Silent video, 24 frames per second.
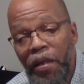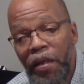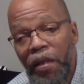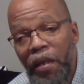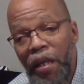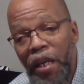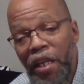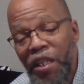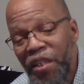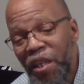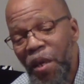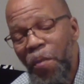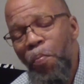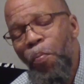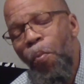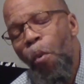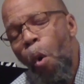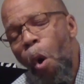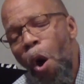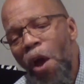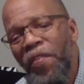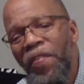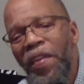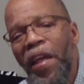It's
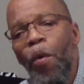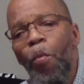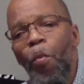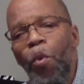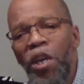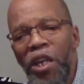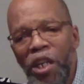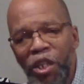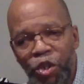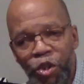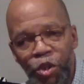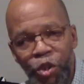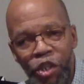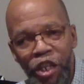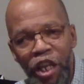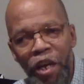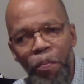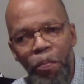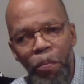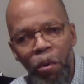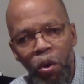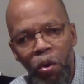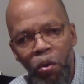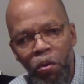important that we
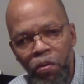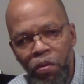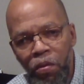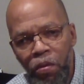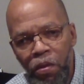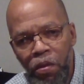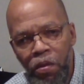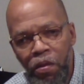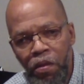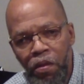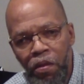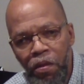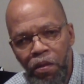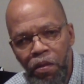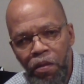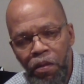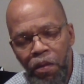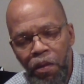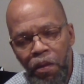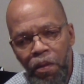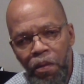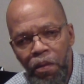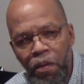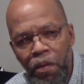assemble
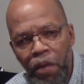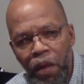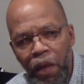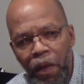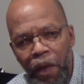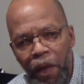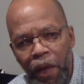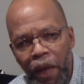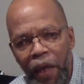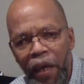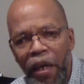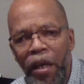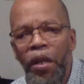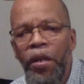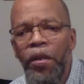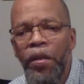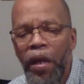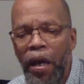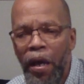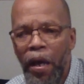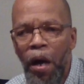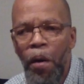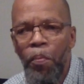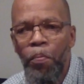
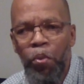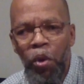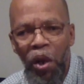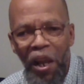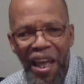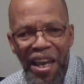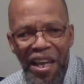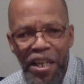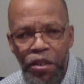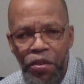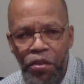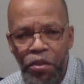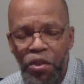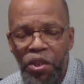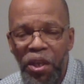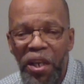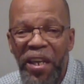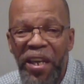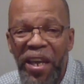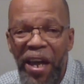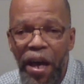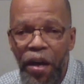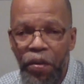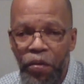in a place
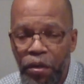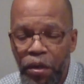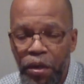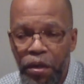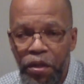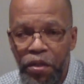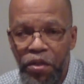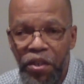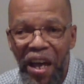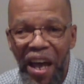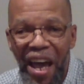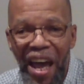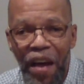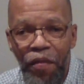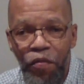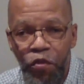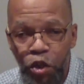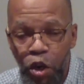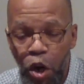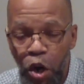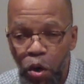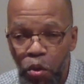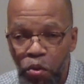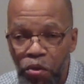together to have
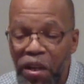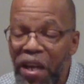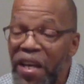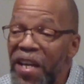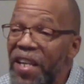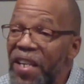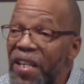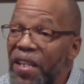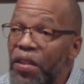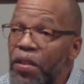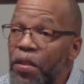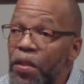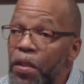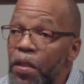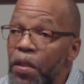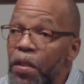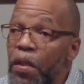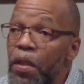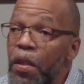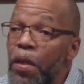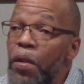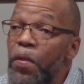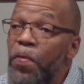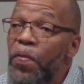church.
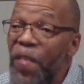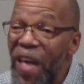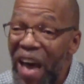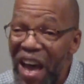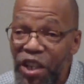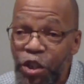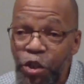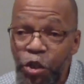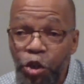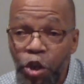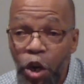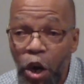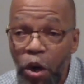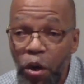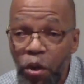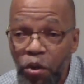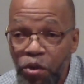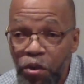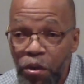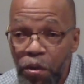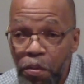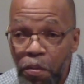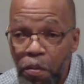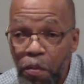That's
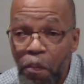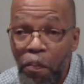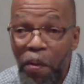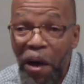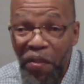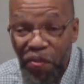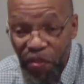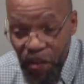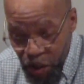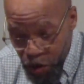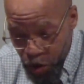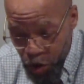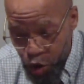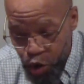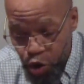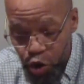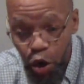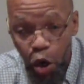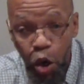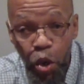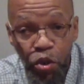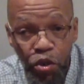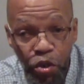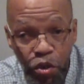church, but this is
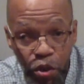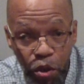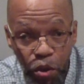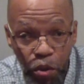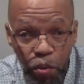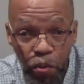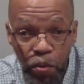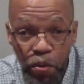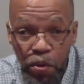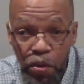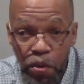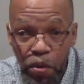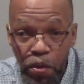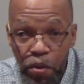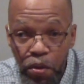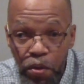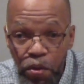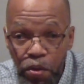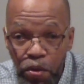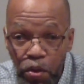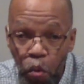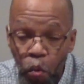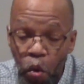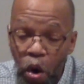church too.
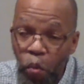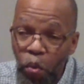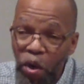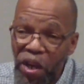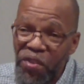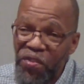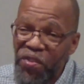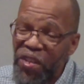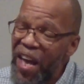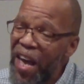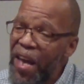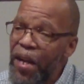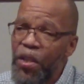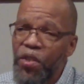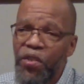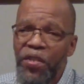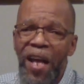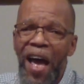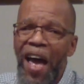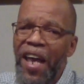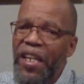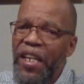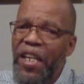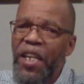So what we're saying is
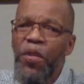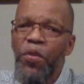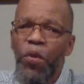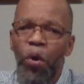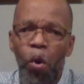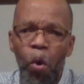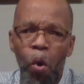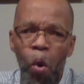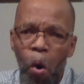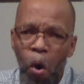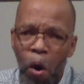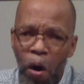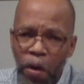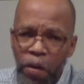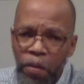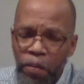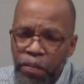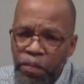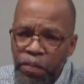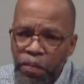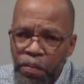not either or.